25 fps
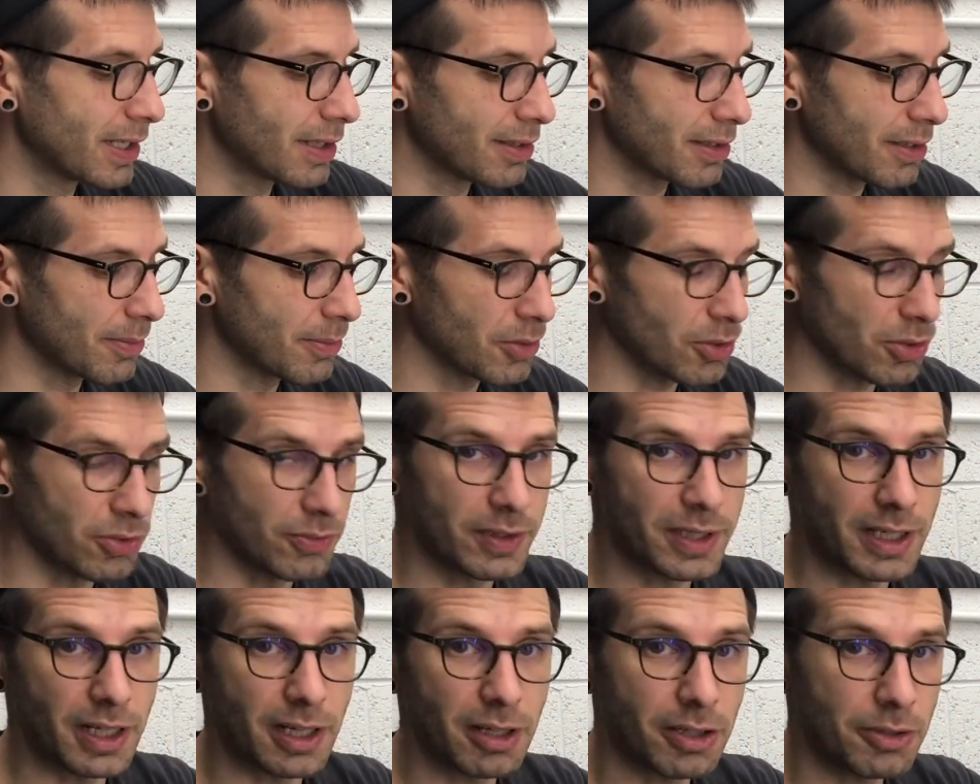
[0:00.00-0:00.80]
some sort
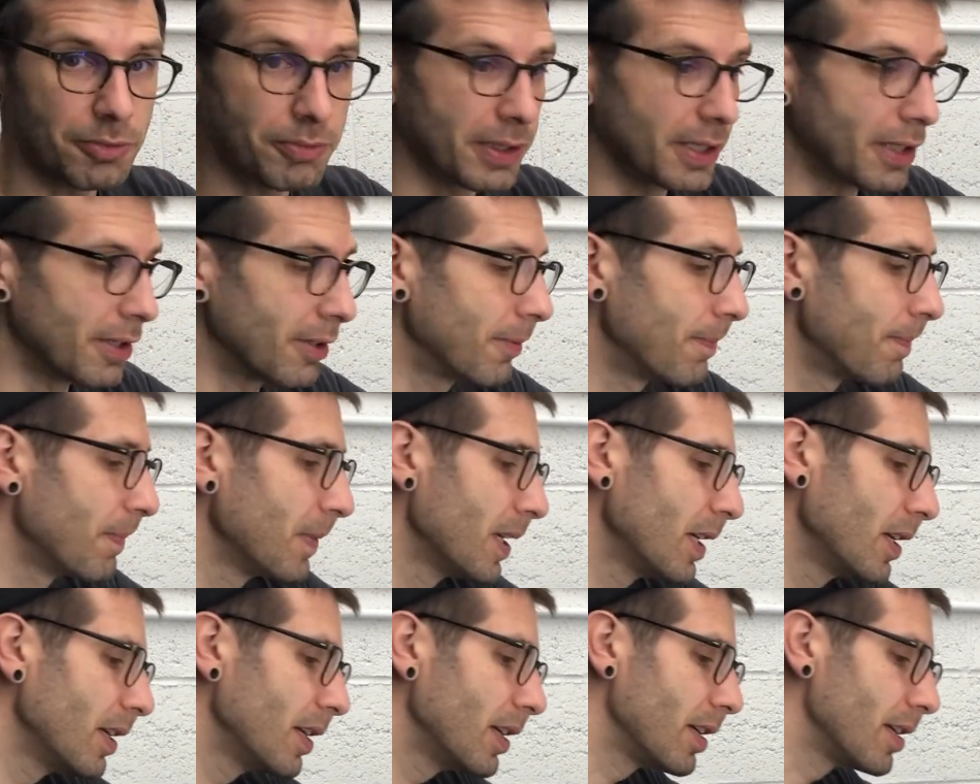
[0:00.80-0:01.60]
of card reader
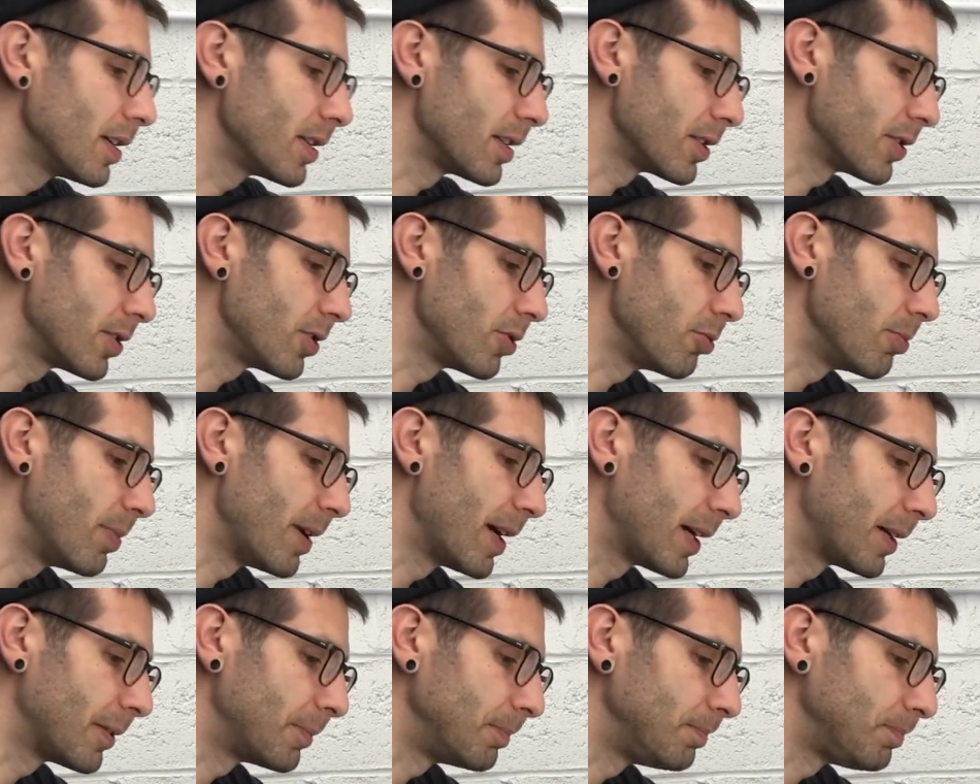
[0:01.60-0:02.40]
isn't too
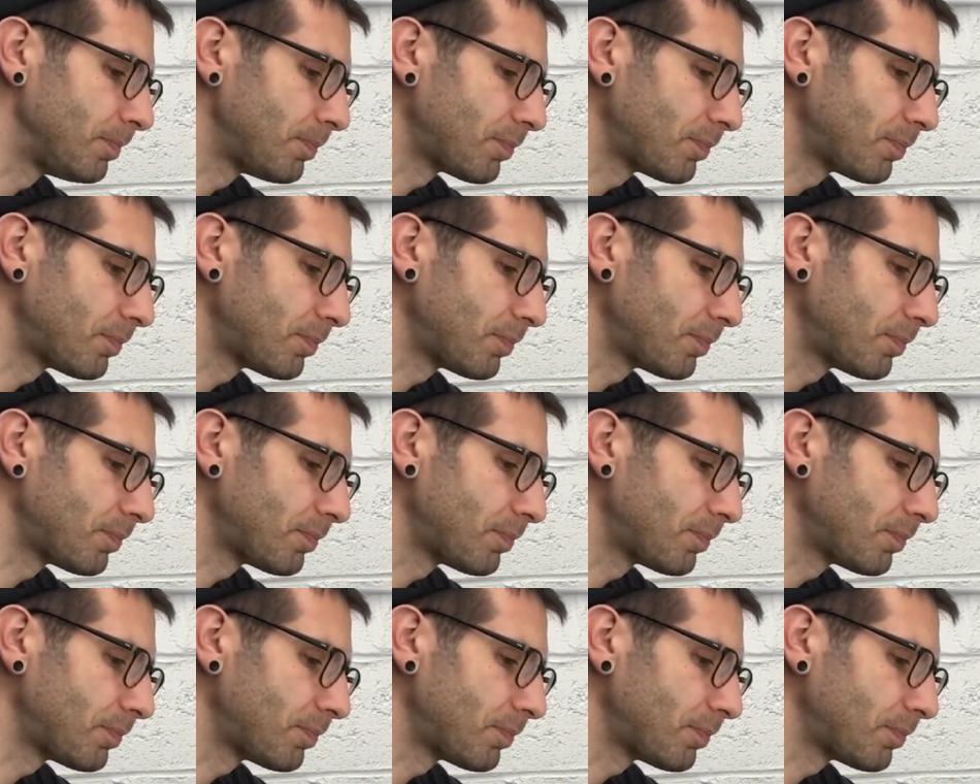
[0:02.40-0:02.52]
bad.